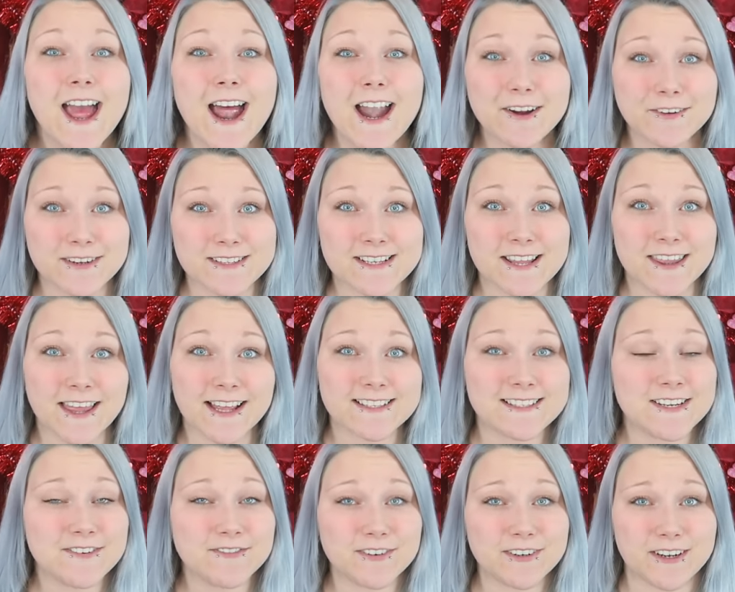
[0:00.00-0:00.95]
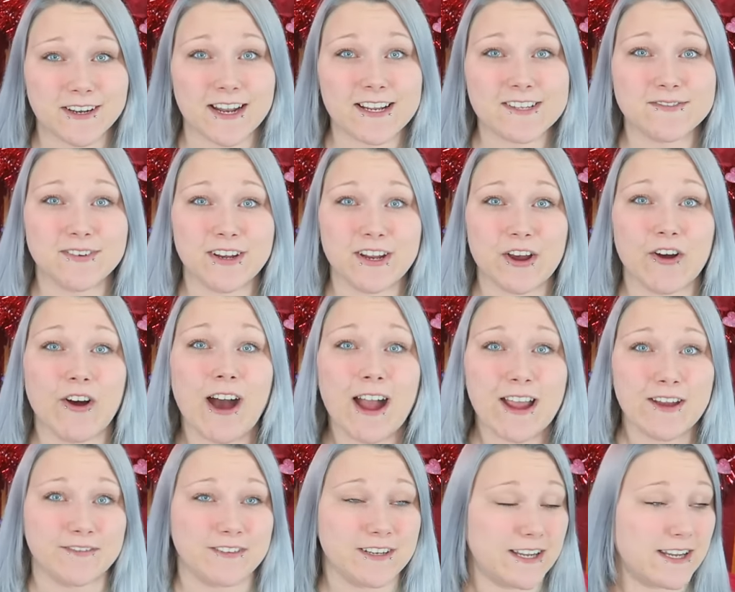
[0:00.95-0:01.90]
Anyways, that's it for today's video. I
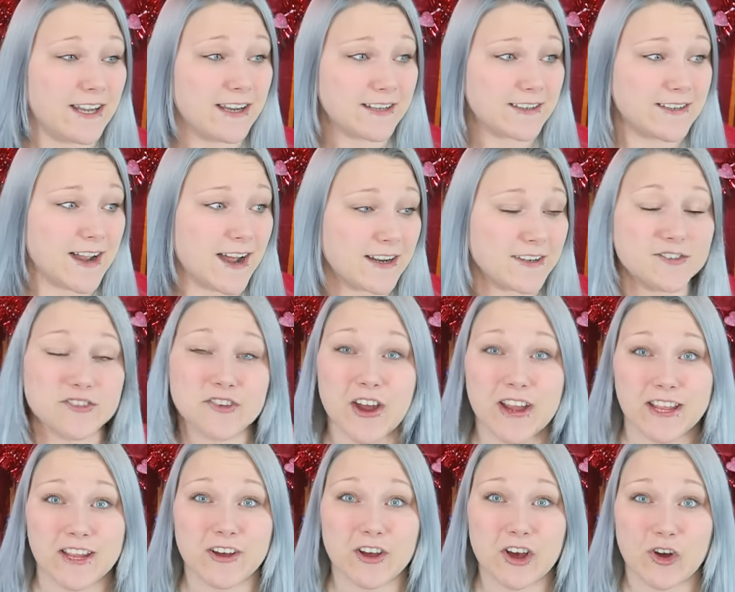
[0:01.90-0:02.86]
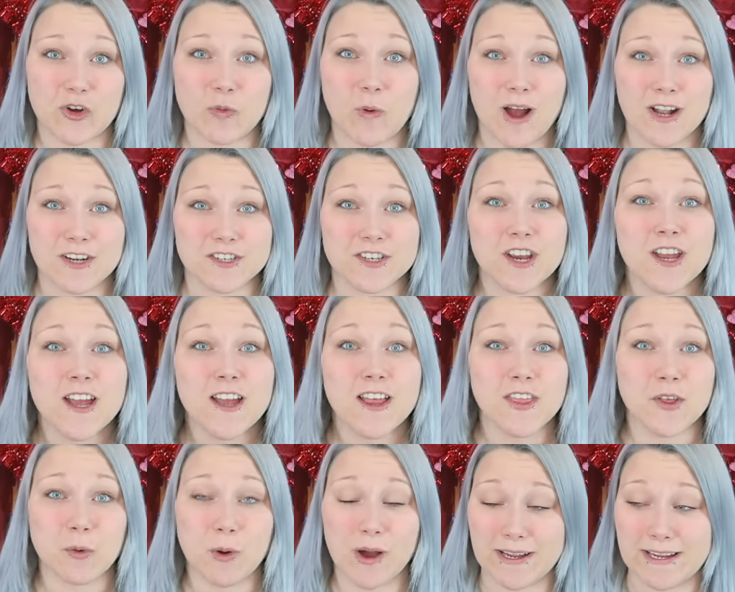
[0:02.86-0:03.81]
have to get done so I can go watch
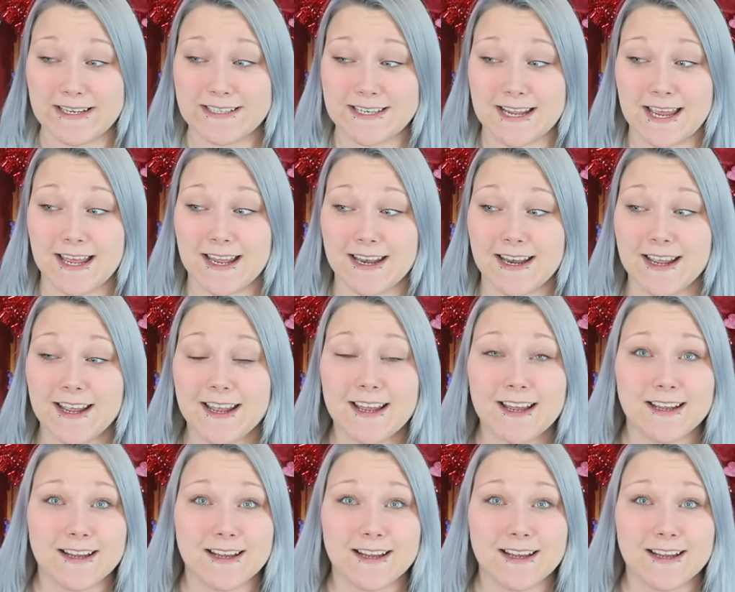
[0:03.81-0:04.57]
The Walking Dead.